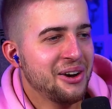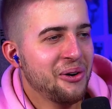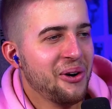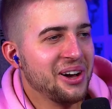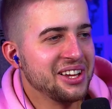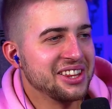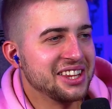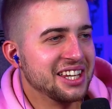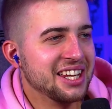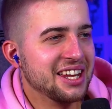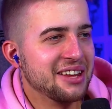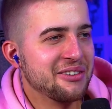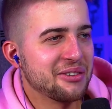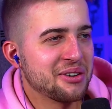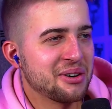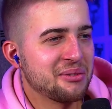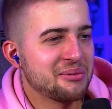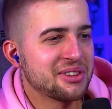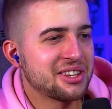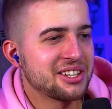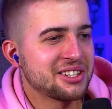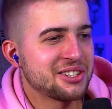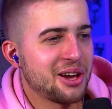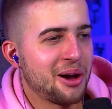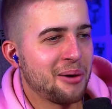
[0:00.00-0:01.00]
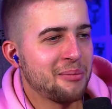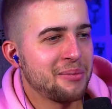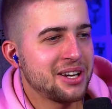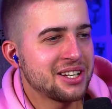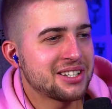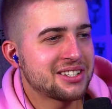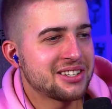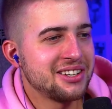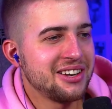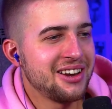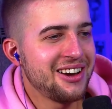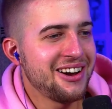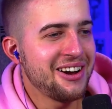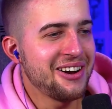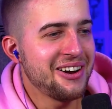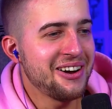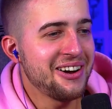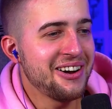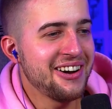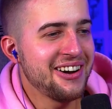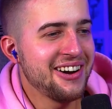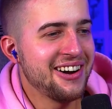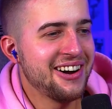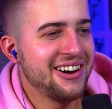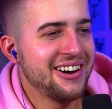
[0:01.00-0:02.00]
Wait, they leave you in with the zombies?
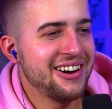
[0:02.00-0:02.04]
No!